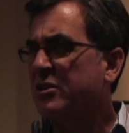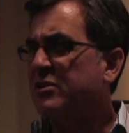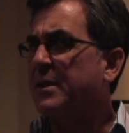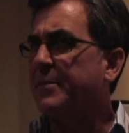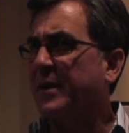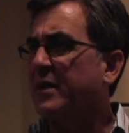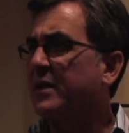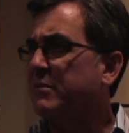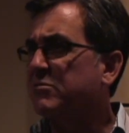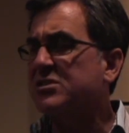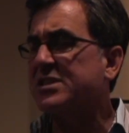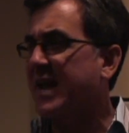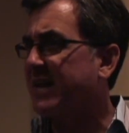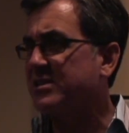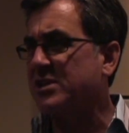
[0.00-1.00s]
typically am
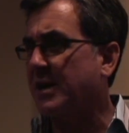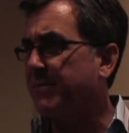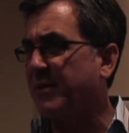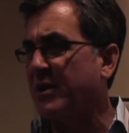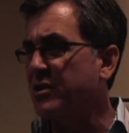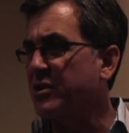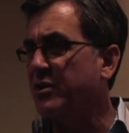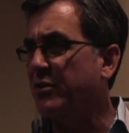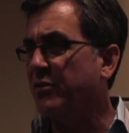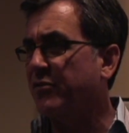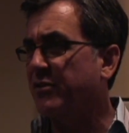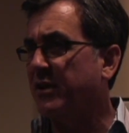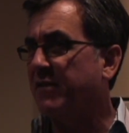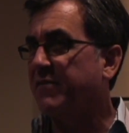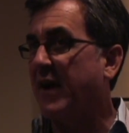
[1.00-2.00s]
just catching up on
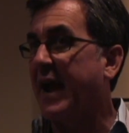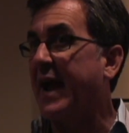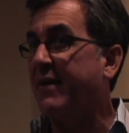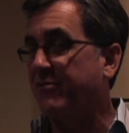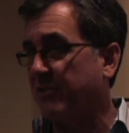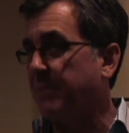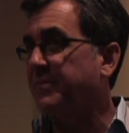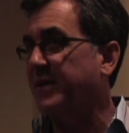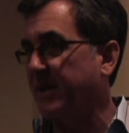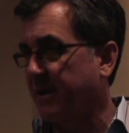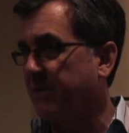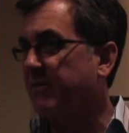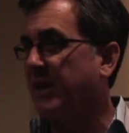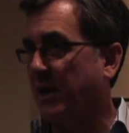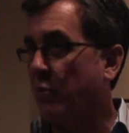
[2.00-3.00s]
news, and if I have
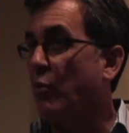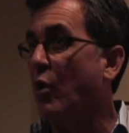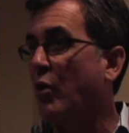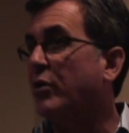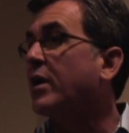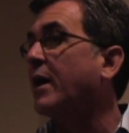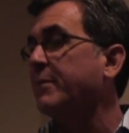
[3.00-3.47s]
something that I wrote,